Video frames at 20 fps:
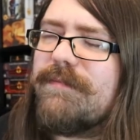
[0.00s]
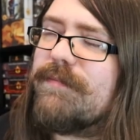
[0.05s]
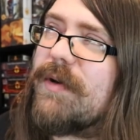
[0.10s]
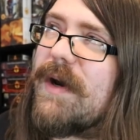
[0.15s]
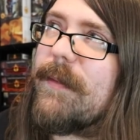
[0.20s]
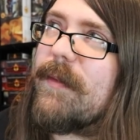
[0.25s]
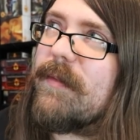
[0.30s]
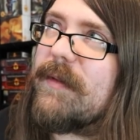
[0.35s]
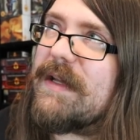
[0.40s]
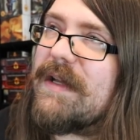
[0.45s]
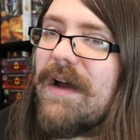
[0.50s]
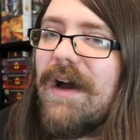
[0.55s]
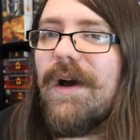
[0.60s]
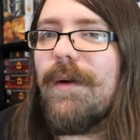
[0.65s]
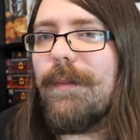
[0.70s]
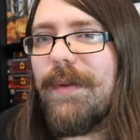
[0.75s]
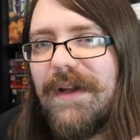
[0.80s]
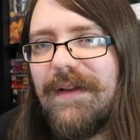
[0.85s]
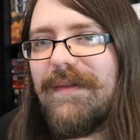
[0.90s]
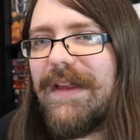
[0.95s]
Probably
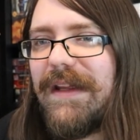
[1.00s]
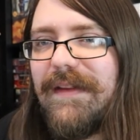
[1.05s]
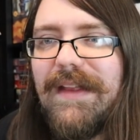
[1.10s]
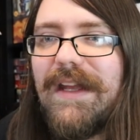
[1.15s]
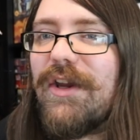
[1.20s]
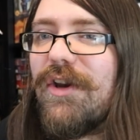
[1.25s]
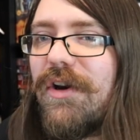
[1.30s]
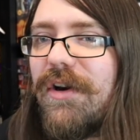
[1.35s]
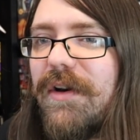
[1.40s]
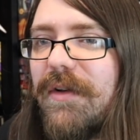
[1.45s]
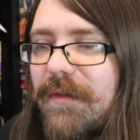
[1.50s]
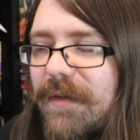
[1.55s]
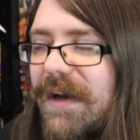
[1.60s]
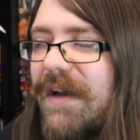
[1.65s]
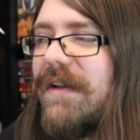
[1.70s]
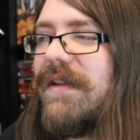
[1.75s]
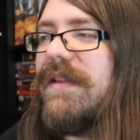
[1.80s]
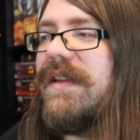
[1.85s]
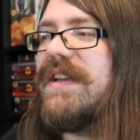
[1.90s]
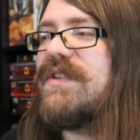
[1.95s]
not, but they, they could,
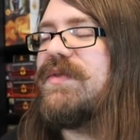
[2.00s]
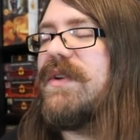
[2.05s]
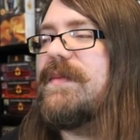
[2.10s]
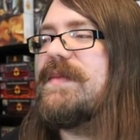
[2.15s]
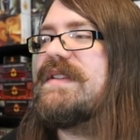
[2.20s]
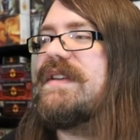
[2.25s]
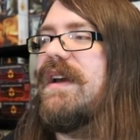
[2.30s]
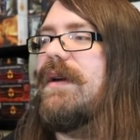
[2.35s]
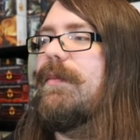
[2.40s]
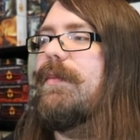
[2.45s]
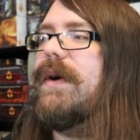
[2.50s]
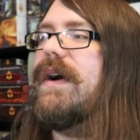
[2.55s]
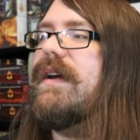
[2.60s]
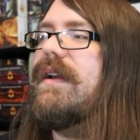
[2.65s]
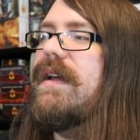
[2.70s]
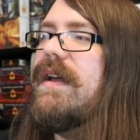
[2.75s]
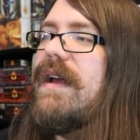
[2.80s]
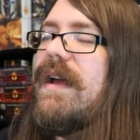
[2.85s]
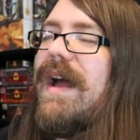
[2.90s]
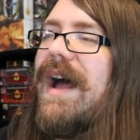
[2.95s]
right? That's what I'm saying.
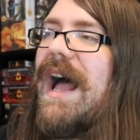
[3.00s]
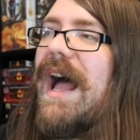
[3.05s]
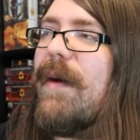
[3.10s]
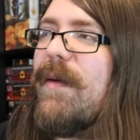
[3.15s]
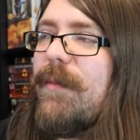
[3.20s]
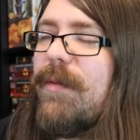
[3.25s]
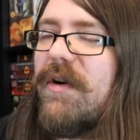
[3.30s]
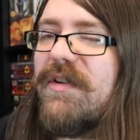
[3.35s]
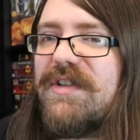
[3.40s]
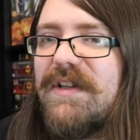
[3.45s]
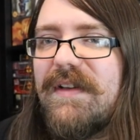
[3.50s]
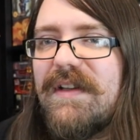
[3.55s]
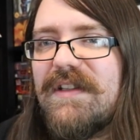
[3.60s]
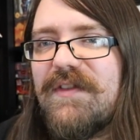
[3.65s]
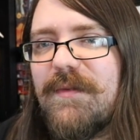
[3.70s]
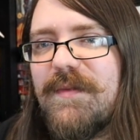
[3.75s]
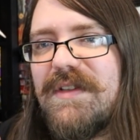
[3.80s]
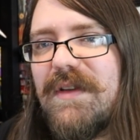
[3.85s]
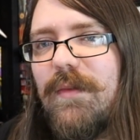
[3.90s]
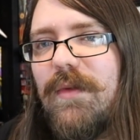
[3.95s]
But I'm approaching
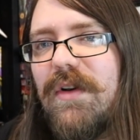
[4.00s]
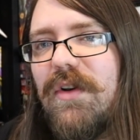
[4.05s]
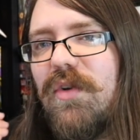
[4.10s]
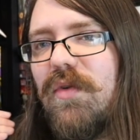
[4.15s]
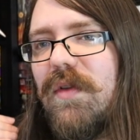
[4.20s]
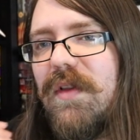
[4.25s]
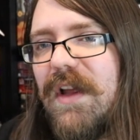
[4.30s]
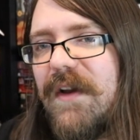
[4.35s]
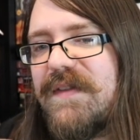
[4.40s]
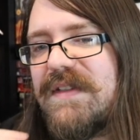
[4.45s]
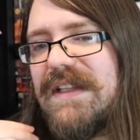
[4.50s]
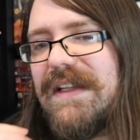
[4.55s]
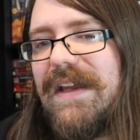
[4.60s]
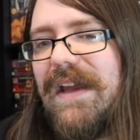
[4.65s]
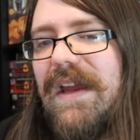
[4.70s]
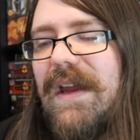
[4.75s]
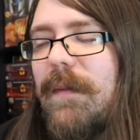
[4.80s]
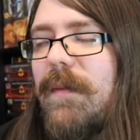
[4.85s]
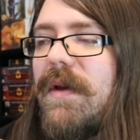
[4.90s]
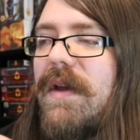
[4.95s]
this from someone who loves the
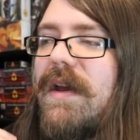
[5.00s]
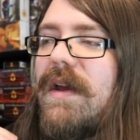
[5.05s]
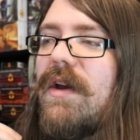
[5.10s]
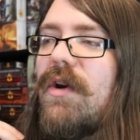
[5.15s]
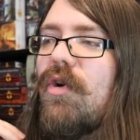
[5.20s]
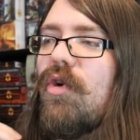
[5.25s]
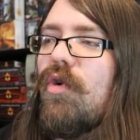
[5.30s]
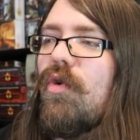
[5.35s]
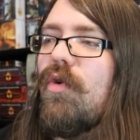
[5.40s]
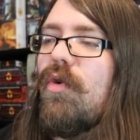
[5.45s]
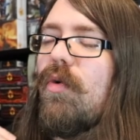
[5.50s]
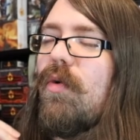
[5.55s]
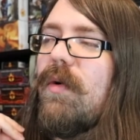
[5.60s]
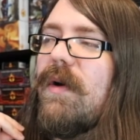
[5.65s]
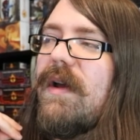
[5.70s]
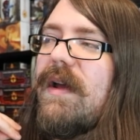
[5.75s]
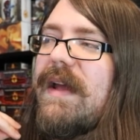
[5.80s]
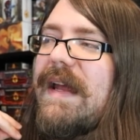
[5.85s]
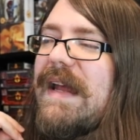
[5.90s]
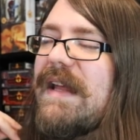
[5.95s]
game,
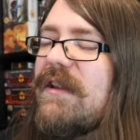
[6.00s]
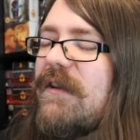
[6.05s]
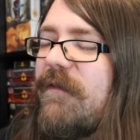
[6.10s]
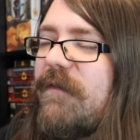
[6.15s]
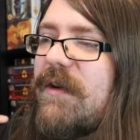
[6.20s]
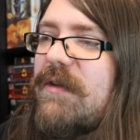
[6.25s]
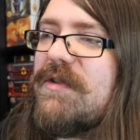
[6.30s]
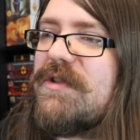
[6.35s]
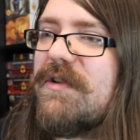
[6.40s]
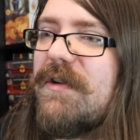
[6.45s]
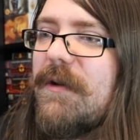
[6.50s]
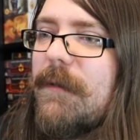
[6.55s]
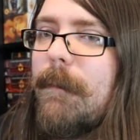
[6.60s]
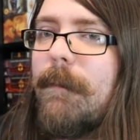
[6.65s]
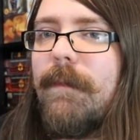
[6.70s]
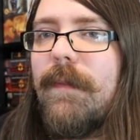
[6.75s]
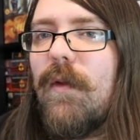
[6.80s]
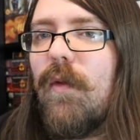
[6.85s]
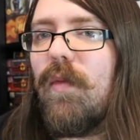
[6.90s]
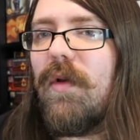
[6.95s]
who in the future
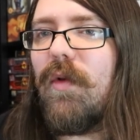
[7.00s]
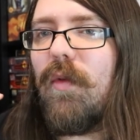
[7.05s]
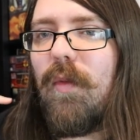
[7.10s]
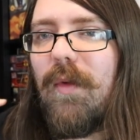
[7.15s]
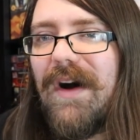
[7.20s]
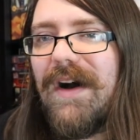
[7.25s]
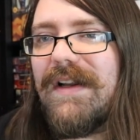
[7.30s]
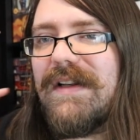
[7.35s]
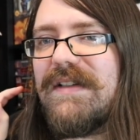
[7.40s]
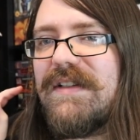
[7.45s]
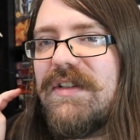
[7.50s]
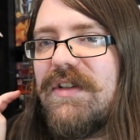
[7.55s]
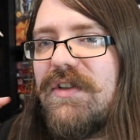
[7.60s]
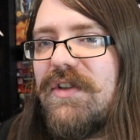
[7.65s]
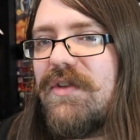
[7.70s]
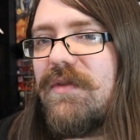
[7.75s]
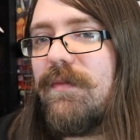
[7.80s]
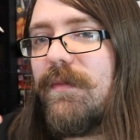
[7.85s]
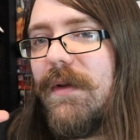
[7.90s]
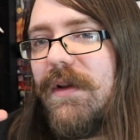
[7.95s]
will want
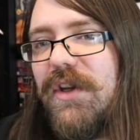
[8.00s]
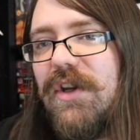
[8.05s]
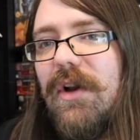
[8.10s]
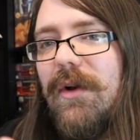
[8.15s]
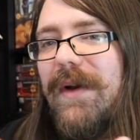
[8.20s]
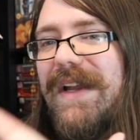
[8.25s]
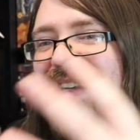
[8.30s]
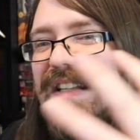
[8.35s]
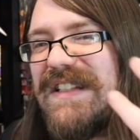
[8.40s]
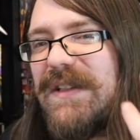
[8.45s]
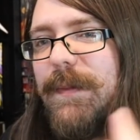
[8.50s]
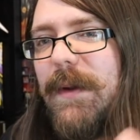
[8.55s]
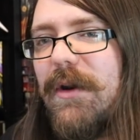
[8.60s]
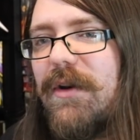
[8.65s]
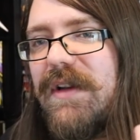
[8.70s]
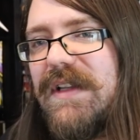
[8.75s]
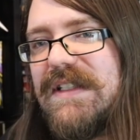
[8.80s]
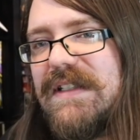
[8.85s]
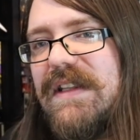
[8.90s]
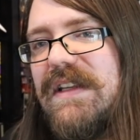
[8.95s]
to, you know,
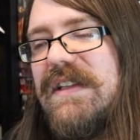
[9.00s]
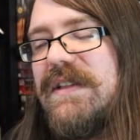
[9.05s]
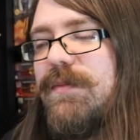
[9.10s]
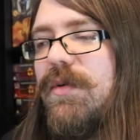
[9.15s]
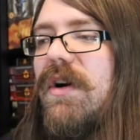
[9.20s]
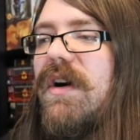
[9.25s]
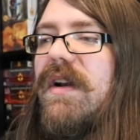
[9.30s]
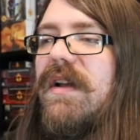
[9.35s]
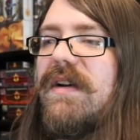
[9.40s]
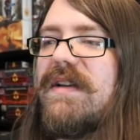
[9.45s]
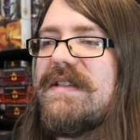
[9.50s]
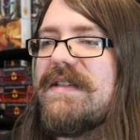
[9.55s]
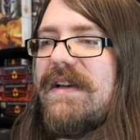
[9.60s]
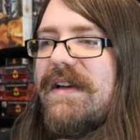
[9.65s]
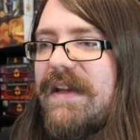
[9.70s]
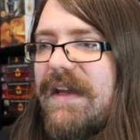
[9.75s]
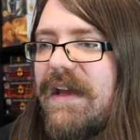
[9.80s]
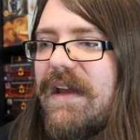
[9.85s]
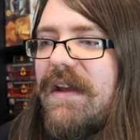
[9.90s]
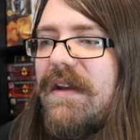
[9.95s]
experience these products
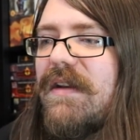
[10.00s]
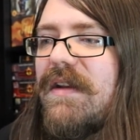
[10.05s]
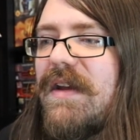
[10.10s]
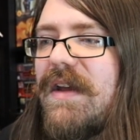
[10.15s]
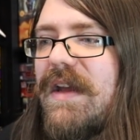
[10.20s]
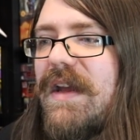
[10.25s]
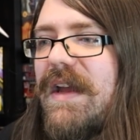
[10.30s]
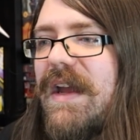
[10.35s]
again.